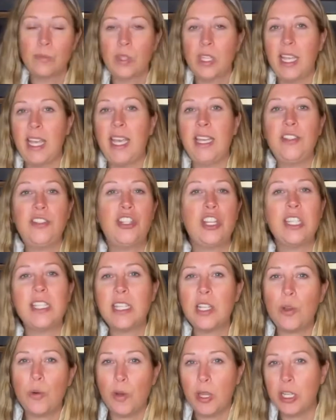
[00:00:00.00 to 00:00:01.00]
And just a
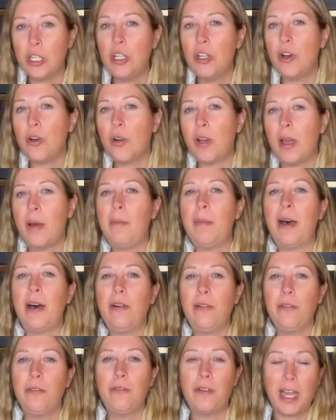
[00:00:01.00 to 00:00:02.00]
quick note
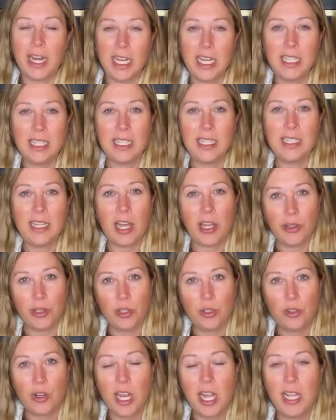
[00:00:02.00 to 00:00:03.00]
about finances on the
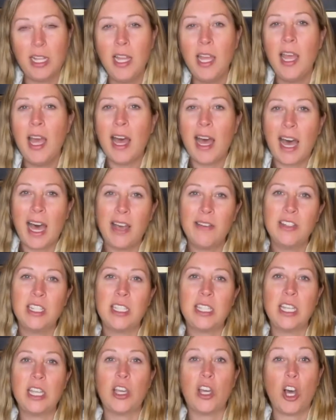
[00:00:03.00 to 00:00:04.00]
trail.
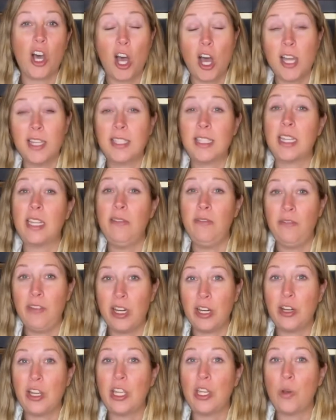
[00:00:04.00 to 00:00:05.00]
Obviously, costs can
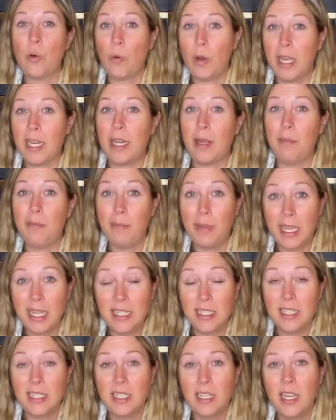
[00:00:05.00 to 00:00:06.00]
vary quite a
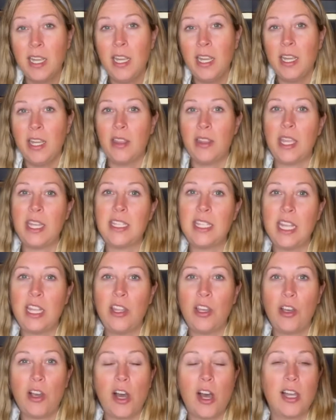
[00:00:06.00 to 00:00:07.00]
bit. They say the
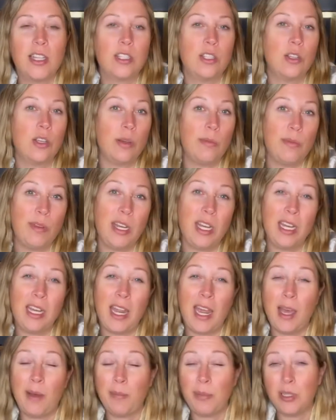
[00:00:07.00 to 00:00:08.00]
cost to complete an
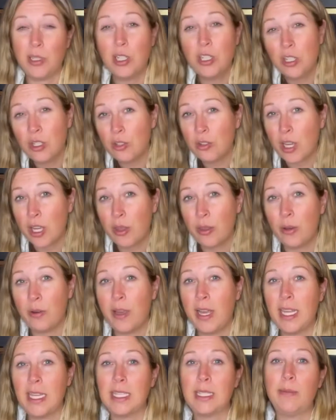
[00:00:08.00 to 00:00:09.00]
Appalachian Trail through
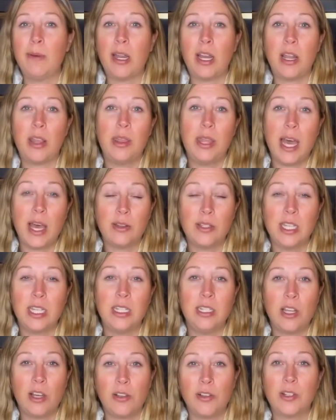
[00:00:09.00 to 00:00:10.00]
hike is about one thousand
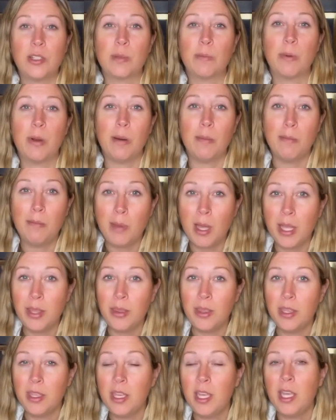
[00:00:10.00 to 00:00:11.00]
dollars per
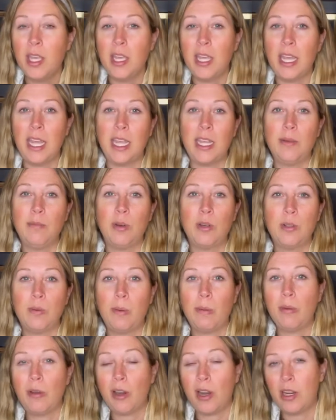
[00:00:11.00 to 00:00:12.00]
month, and most
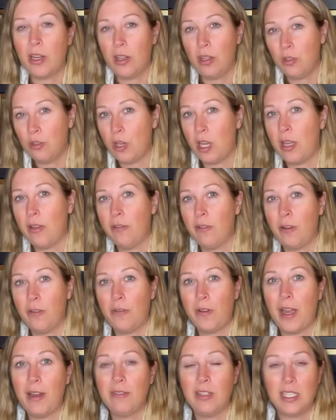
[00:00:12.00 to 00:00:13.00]
people are out on the trail for
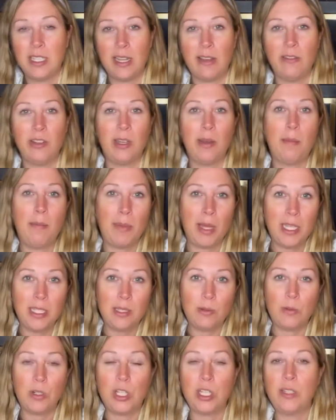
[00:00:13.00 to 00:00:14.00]
five to seven months,
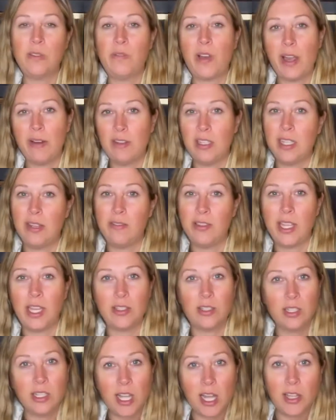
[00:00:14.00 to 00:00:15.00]
which is five to seven
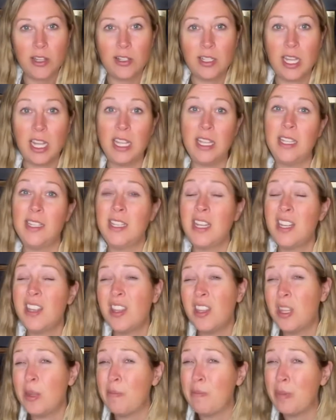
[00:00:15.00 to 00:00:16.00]
thousand dollars. And they say
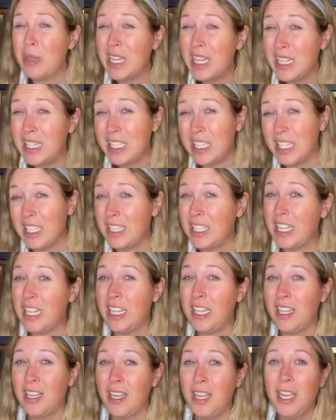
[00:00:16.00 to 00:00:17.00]
that the P C
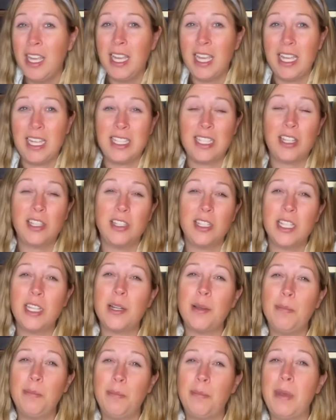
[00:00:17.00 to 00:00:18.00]
T is a
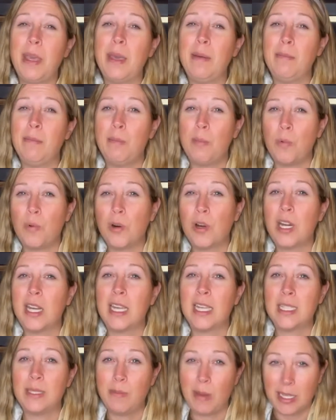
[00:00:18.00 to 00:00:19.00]
little bit more
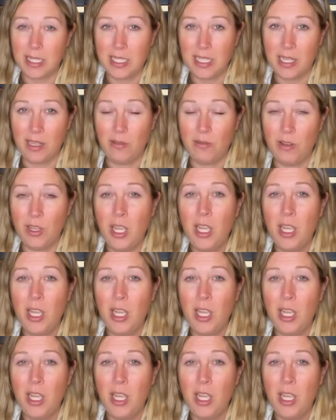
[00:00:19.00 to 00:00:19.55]
expensive.